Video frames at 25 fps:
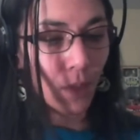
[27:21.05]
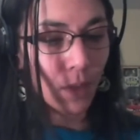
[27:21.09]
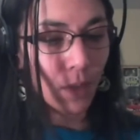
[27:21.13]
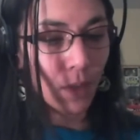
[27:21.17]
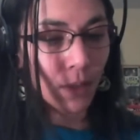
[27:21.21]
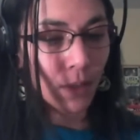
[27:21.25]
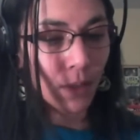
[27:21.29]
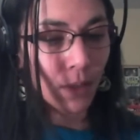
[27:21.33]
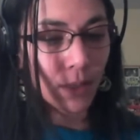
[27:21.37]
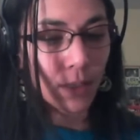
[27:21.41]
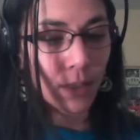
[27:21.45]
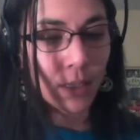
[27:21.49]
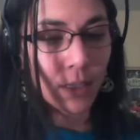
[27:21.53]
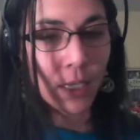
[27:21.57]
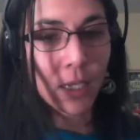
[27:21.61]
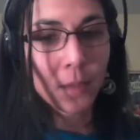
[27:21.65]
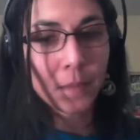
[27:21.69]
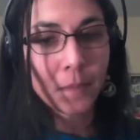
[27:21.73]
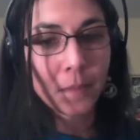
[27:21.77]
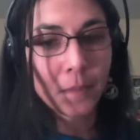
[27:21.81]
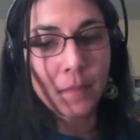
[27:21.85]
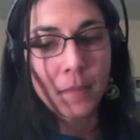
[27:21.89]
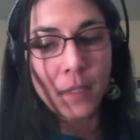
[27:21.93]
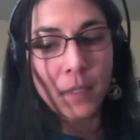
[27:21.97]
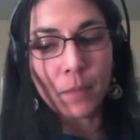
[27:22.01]
Let's see,
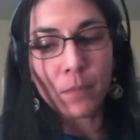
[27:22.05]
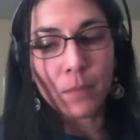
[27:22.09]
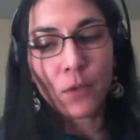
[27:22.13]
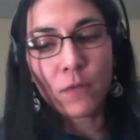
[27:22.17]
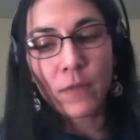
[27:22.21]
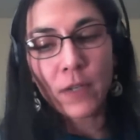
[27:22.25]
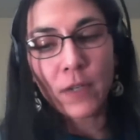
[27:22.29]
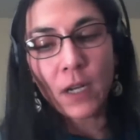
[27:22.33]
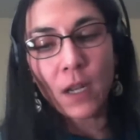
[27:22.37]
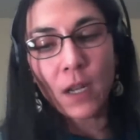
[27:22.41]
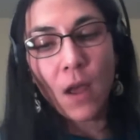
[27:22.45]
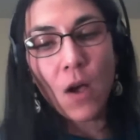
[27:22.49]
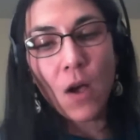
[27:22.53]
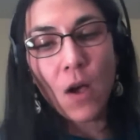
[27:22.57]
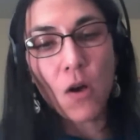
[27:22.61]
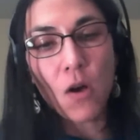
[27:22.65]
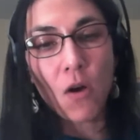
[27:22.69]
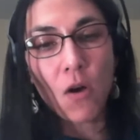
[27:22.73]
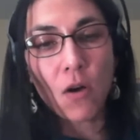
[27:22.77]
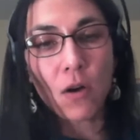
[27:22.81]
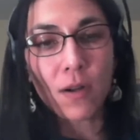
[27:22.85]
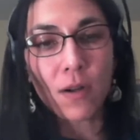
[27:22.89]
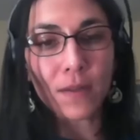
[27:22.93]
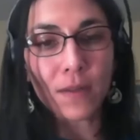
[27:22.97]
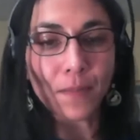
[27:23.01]
but moving
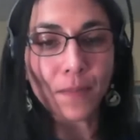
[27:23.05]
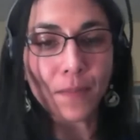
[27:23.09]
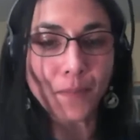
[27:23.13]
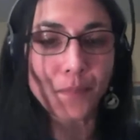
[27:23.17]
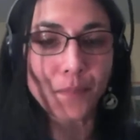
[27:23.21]
along.